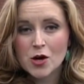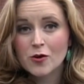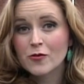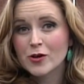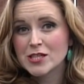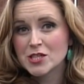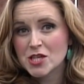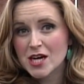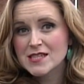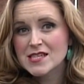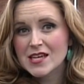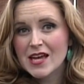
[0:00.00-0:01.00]
over in
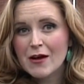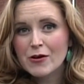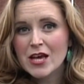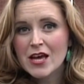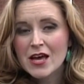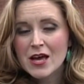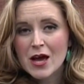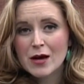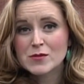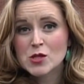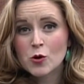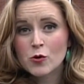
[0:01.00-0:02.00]
Johnson County, I'm
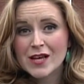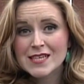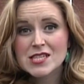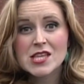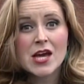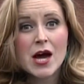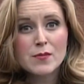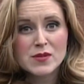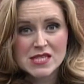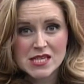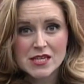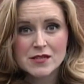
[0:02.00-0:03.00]
told it's the
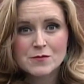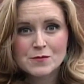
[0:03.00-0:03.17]
opposite.